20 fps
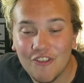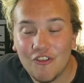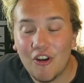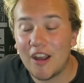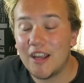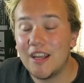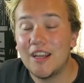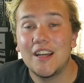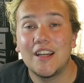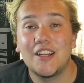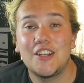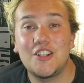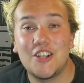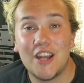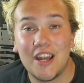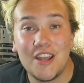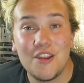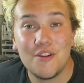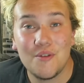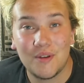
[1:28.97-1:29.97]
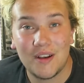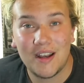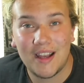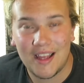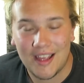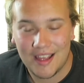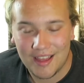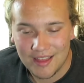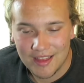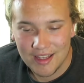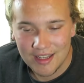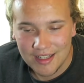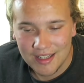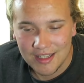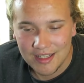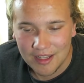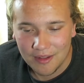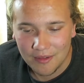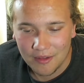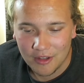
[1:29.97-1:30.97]
right, genuinely, this is
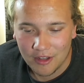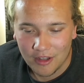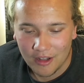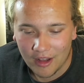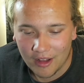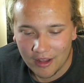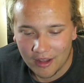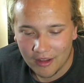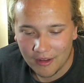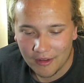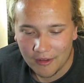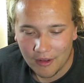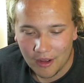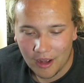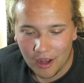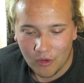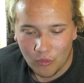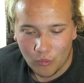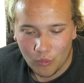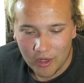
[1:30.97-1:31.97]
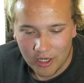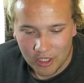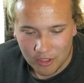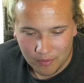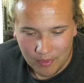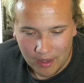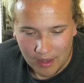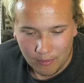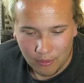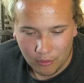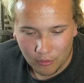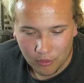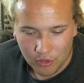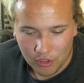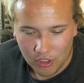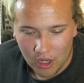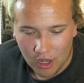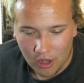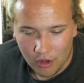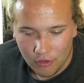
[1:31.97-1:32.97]
something that, like, I wish people would
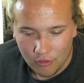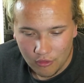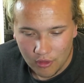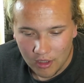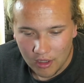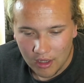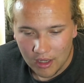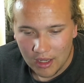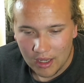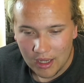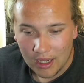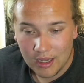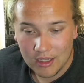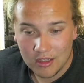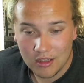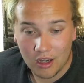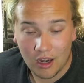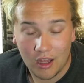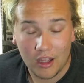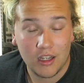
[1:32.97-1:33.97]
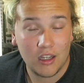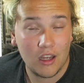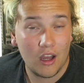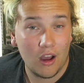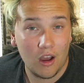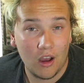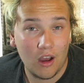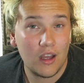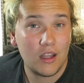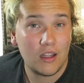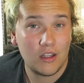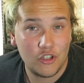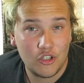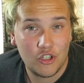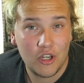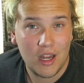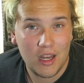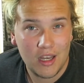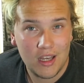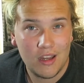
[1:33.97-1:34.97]
know. Is that, like, I
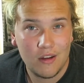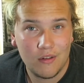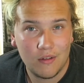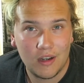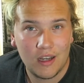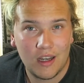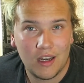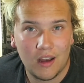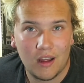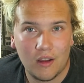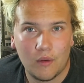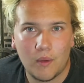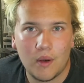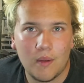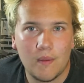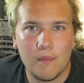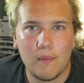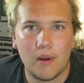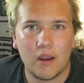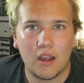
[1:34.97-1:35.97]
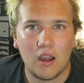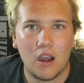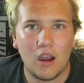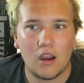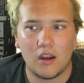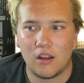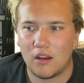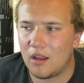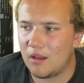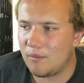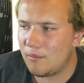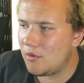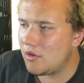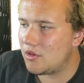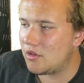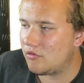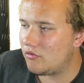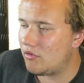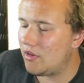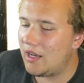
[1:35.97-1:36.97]
genuinely, like, when I'm in my car and, like,
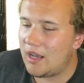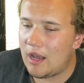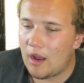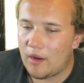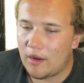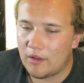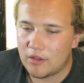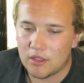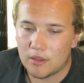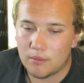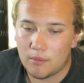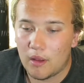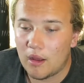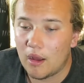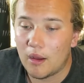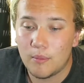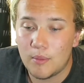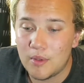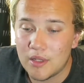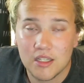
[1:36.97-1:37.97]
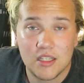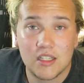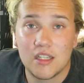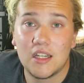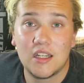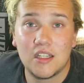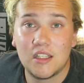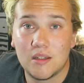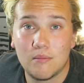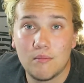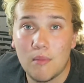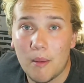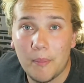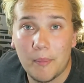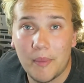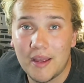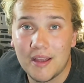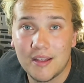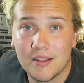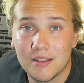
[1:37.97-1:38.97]
music's really loud outside, I'm like, I'm listening to
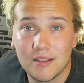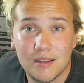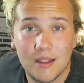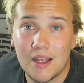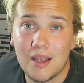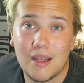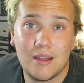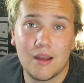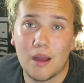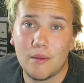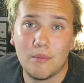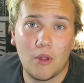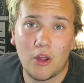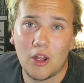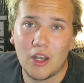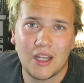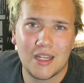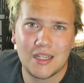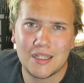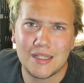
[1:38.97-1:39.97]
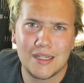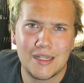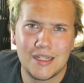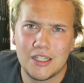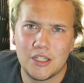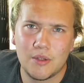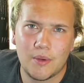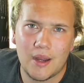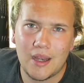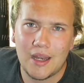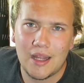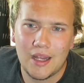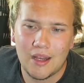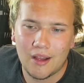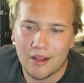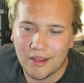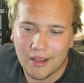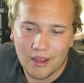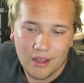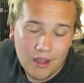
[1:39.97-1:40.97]
Muppets. It, I'm not listening to any,
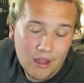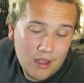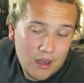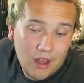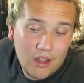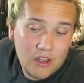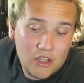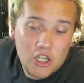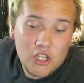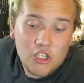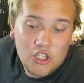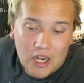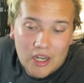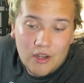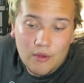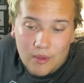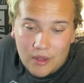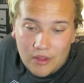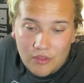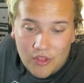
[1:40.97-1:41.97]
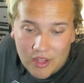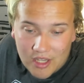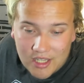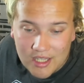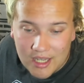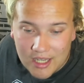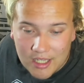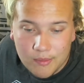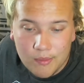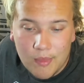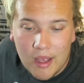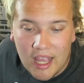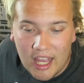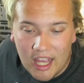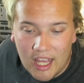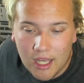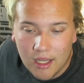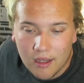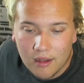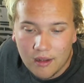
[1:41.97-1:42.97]
like, like, genuinely, this is me.